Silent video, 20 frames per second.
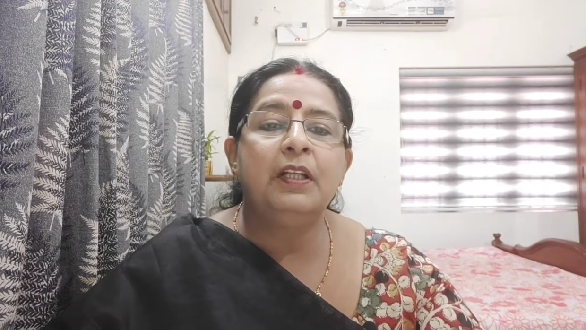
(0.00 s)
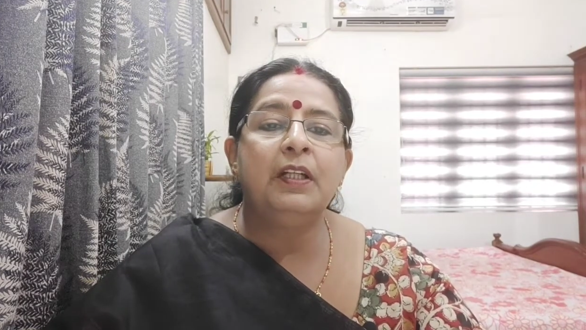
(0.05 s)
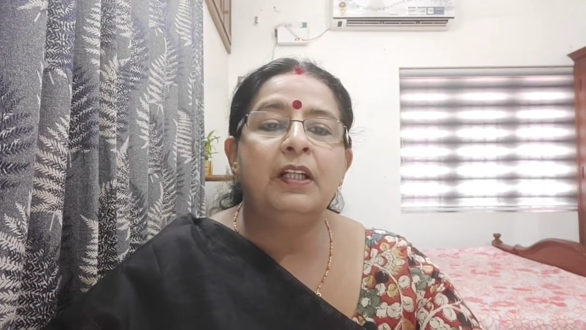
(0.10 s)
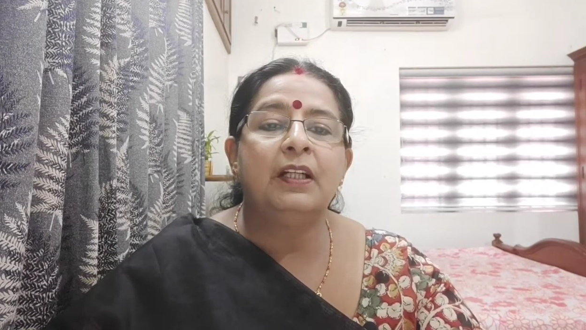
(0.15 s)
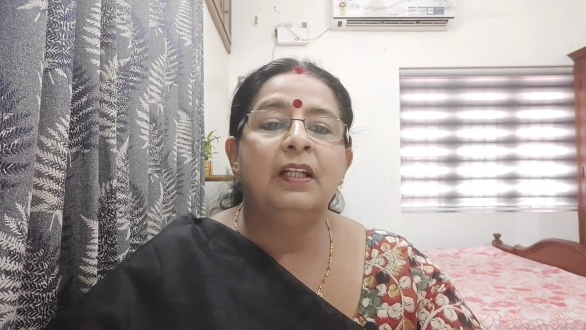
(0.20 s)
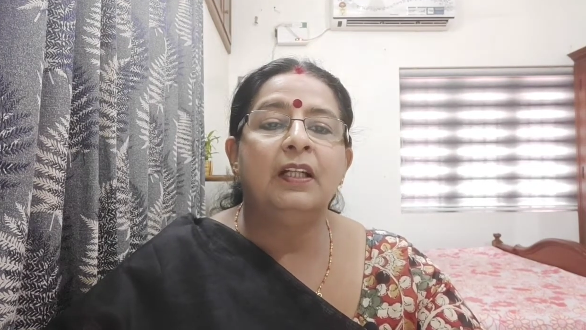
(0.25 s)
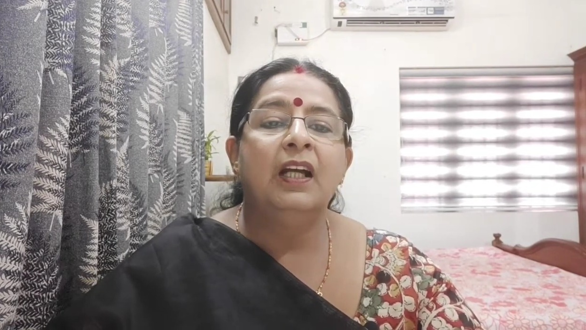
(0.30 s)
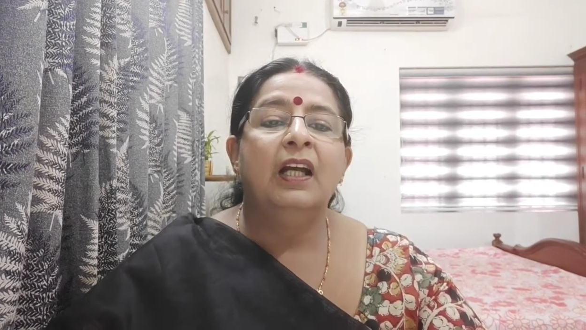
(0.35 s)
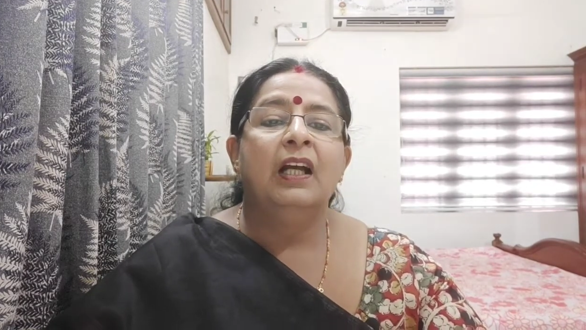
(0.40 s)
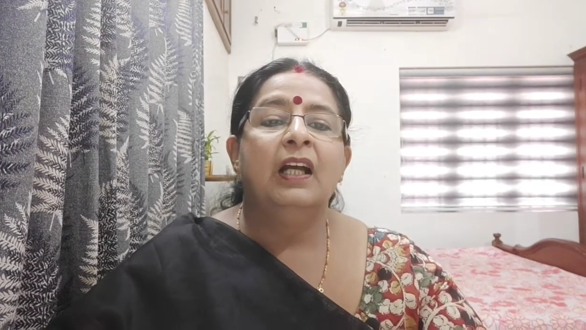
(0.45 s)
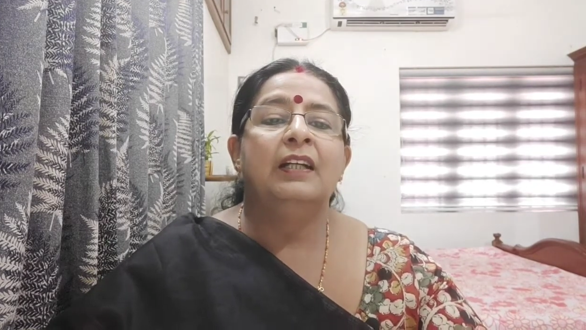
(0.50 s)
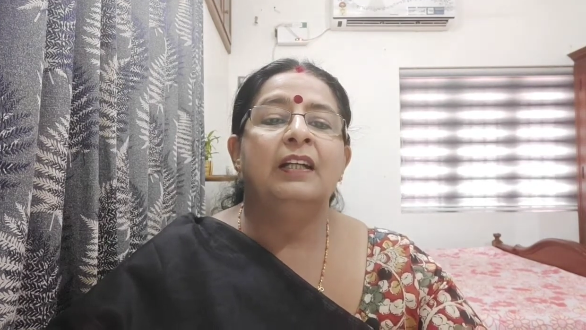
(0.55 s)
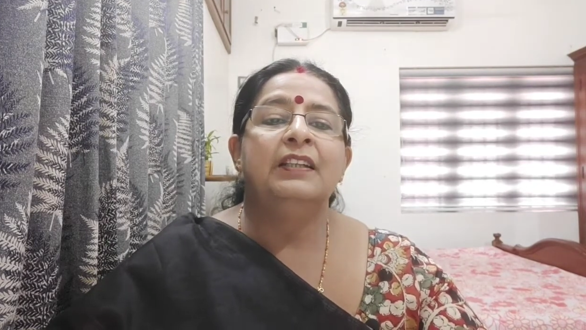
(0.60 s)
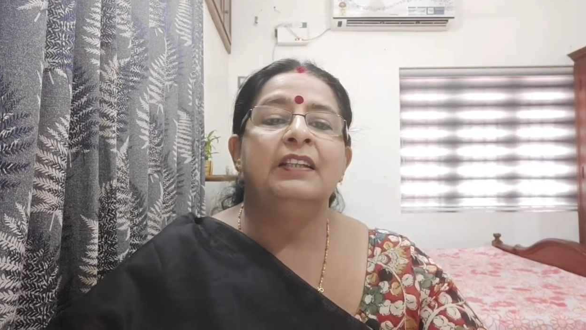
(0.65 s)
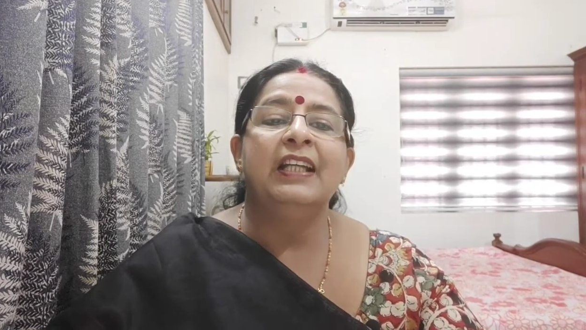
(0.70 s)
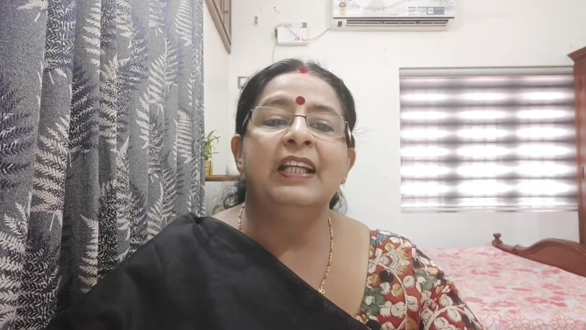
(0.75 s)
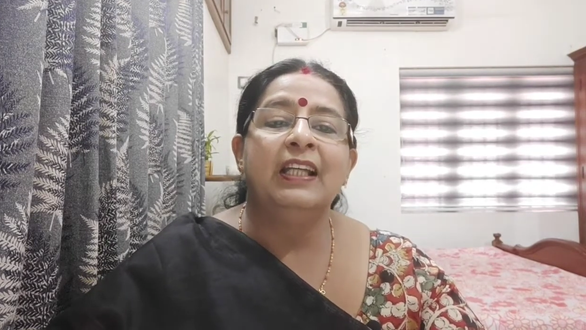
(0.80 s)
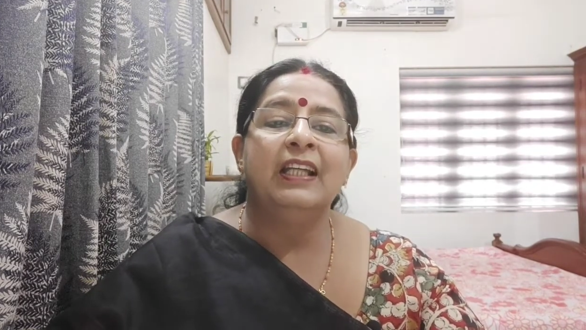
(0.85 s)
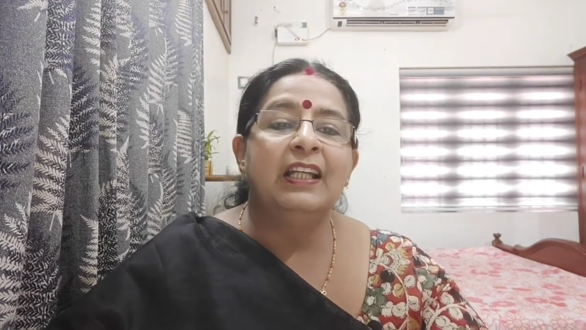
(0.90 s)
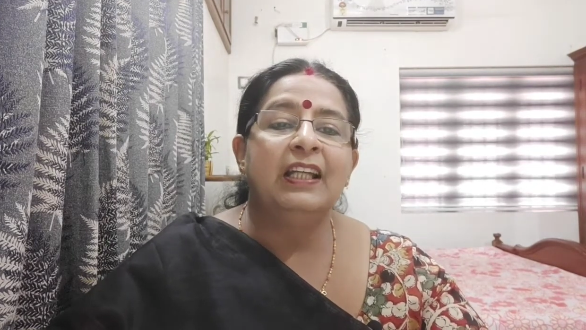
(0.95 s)

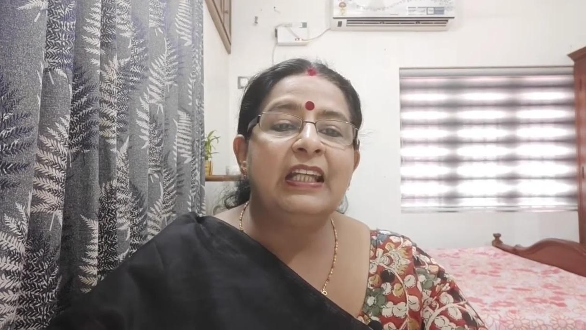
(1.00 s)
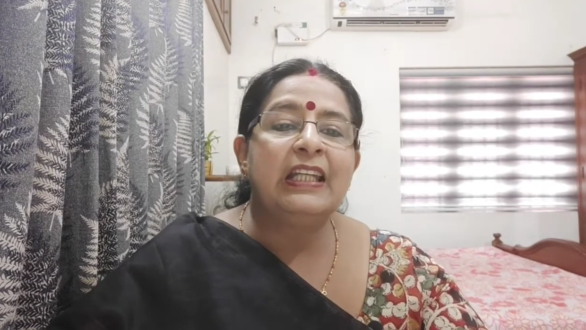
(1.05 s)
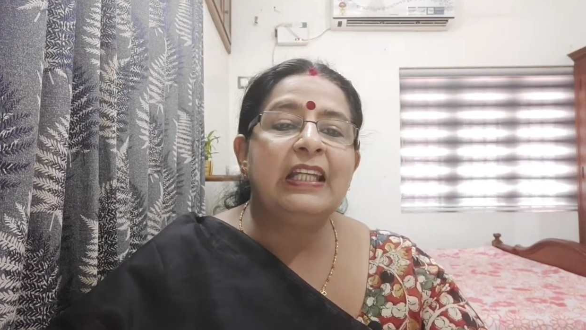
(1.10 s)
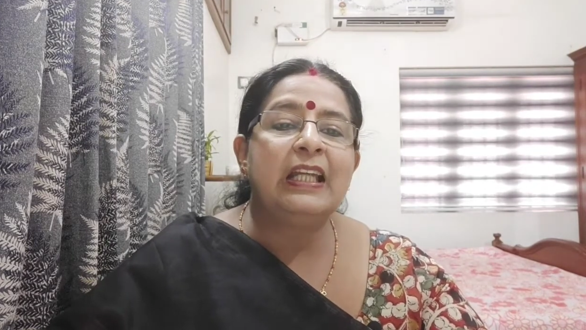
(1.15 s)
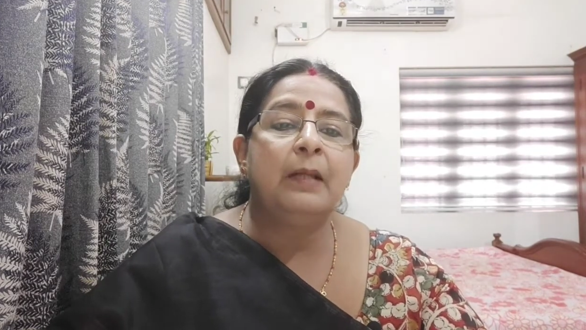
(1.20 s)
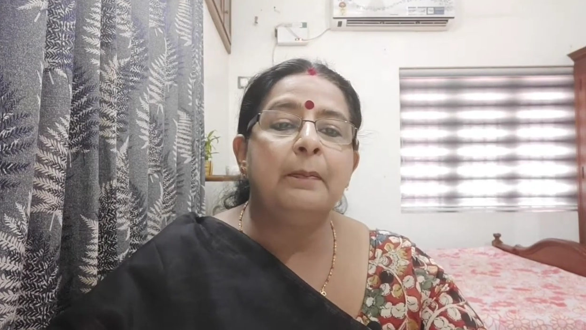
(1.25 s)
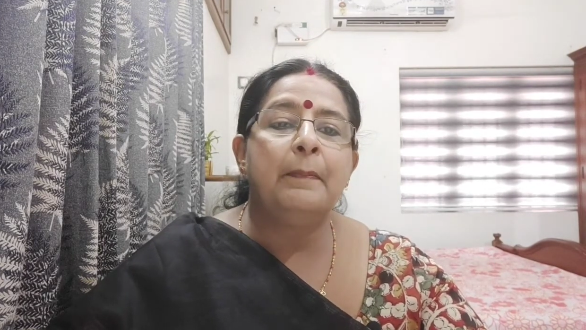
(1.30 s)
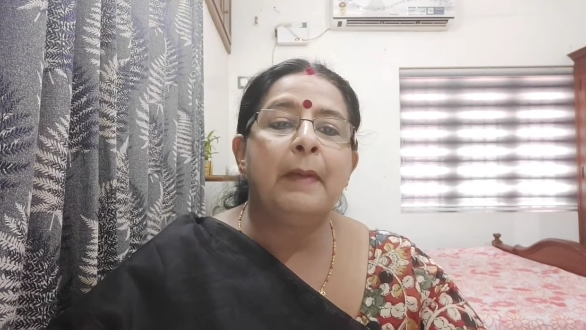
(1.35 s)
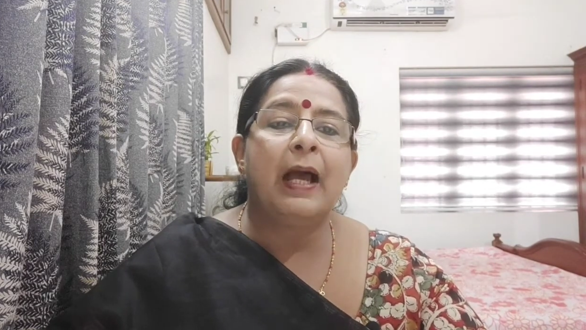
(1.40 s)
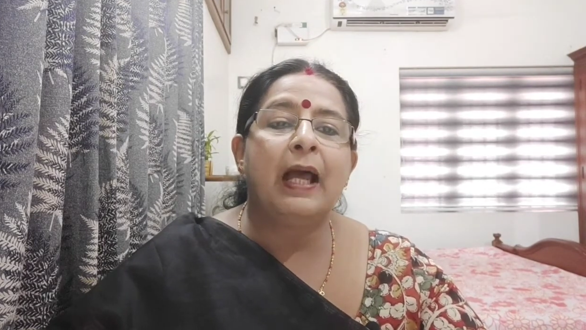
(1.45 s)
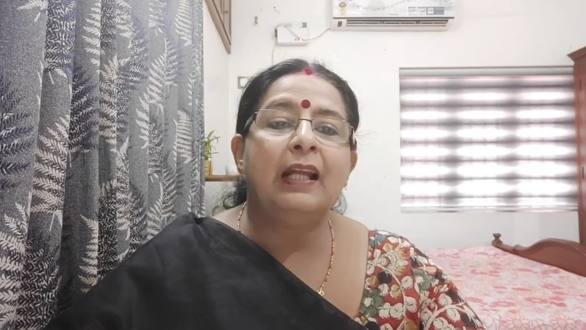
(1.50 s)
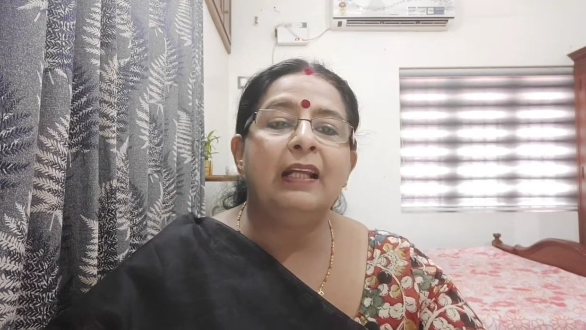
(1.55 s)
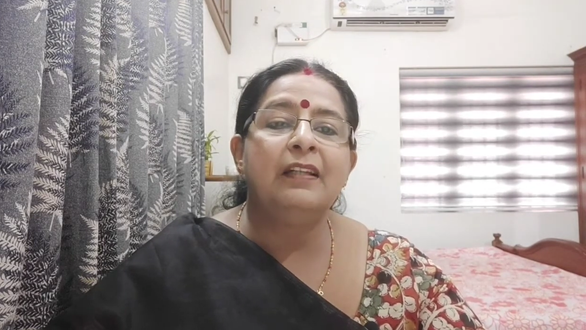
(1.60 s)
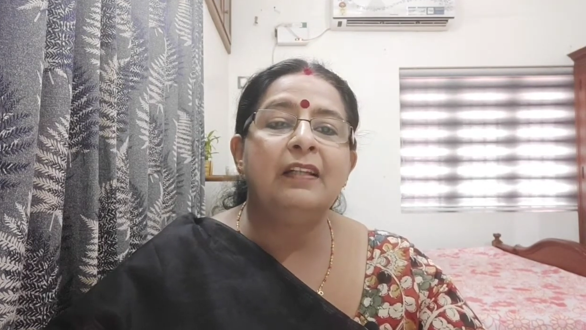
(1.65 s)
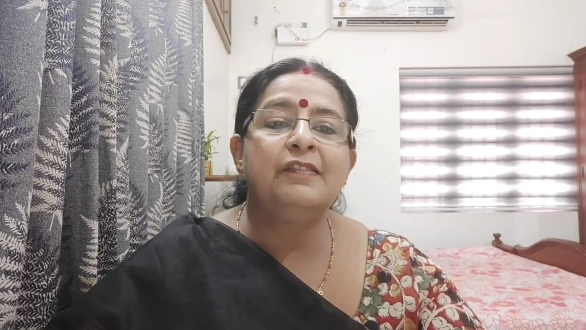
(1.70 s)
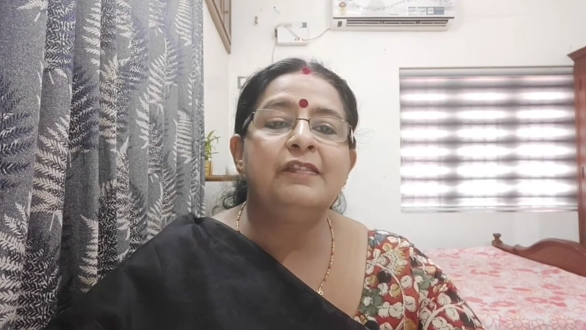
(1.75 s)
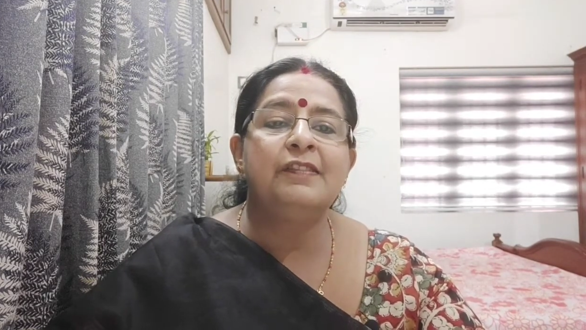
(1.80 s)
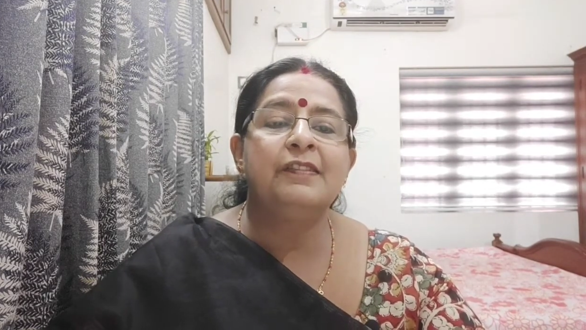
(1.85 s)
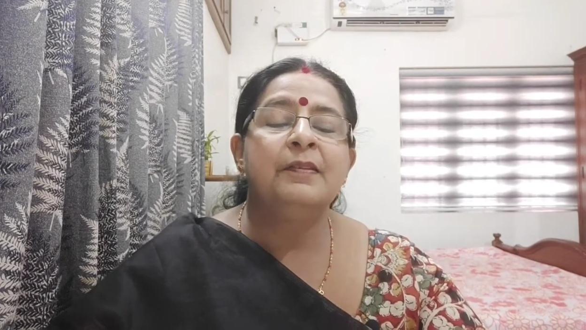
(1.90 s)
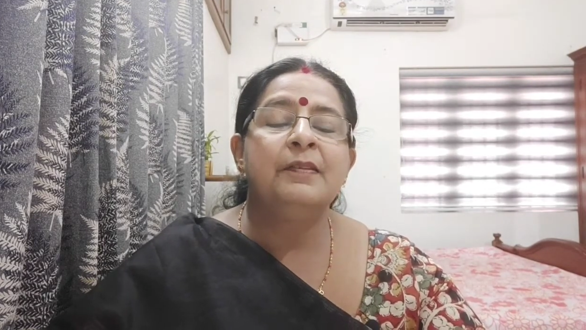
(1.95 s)
the lyrical
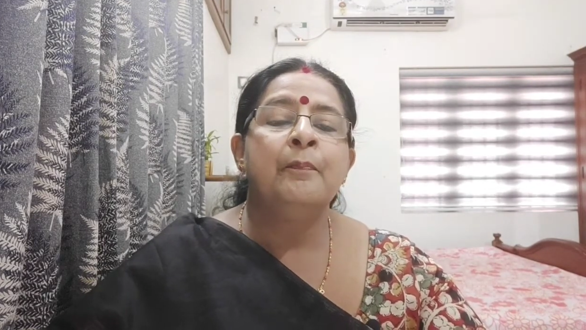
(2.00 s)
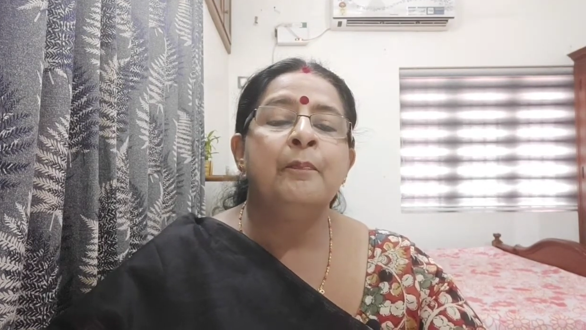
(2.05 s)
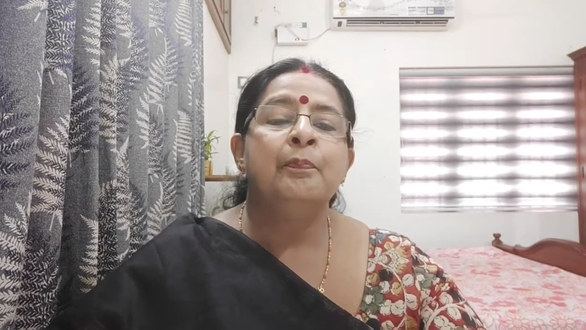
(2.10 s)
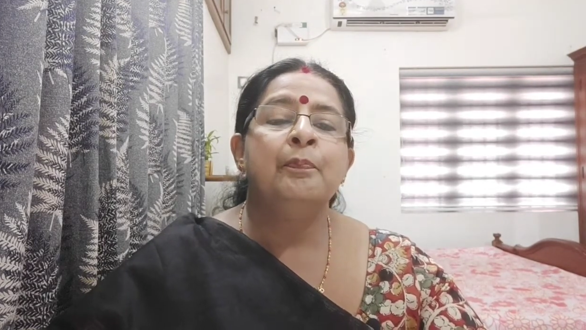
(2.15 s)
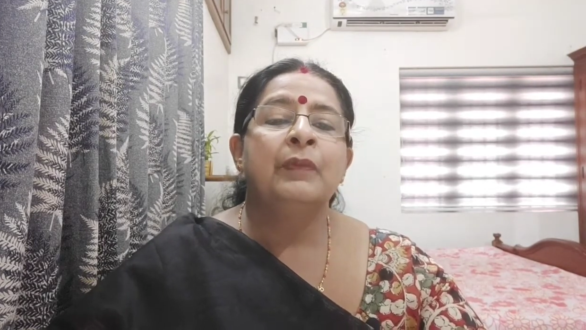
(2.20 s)
ballads,